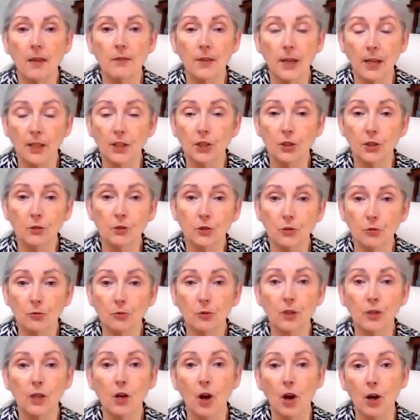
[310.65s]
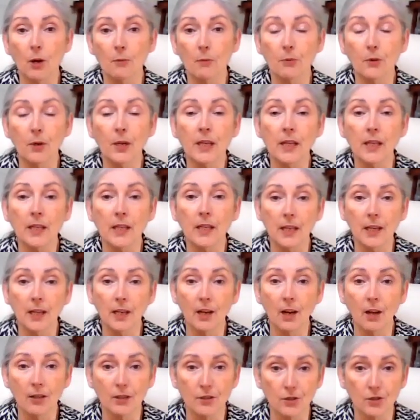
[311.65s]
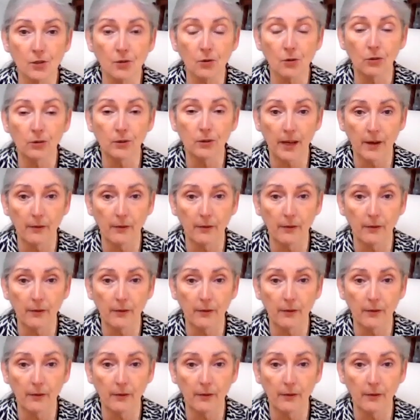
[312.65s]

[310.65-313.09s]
that you truly are bringing in on a soul